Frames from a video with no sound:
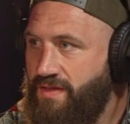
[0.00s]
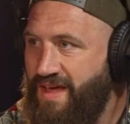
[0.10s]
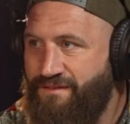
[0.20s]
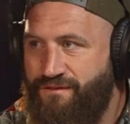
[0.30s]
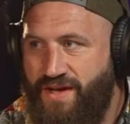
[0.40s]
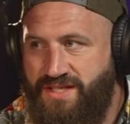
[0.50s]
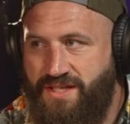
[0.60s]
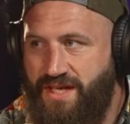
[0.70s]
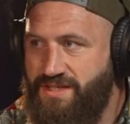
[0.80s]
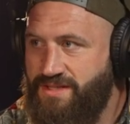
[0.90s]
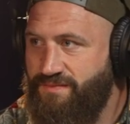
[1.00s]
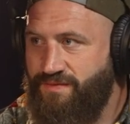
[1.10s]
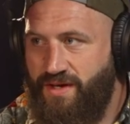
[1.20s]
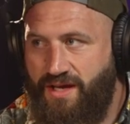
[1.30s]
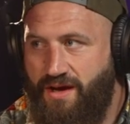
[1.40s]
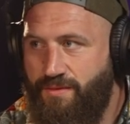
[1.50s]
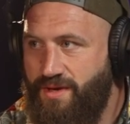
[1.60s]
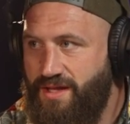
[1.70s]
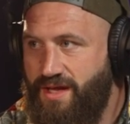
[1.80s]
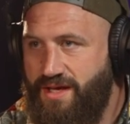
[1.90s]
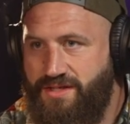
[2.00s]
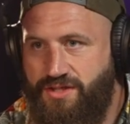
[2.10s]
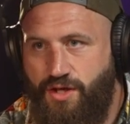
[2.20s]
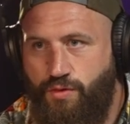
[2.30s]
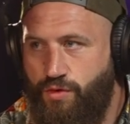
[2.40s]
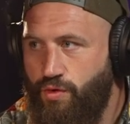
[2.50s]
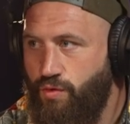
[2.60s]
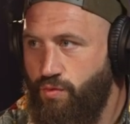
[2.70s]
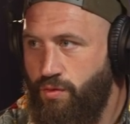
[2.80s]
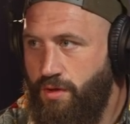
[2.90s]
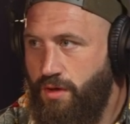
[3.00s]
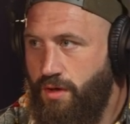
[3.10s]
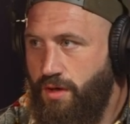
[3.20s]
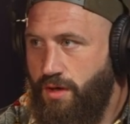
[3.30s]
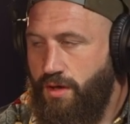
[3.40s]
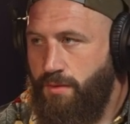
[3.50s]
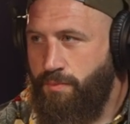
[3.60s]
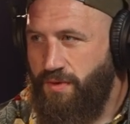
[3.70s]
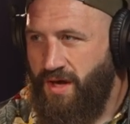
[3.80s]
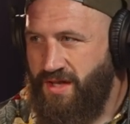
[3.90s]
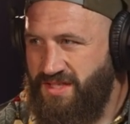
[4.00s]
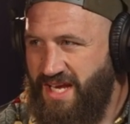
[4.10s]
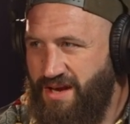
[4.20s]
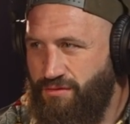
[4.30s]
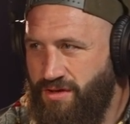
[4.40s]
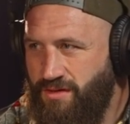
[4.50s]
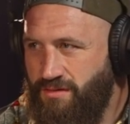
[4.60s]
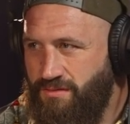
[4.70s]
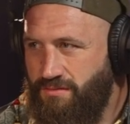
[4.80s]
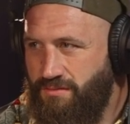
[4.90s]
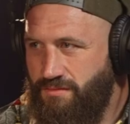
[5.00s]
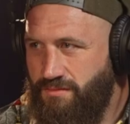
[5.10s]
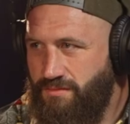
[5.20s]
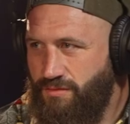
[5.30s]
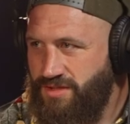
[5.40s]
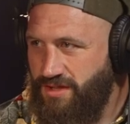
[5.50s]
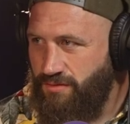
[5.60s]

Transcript: that fascinates the fuck out of me. That is so cool but the Hunterian, what's it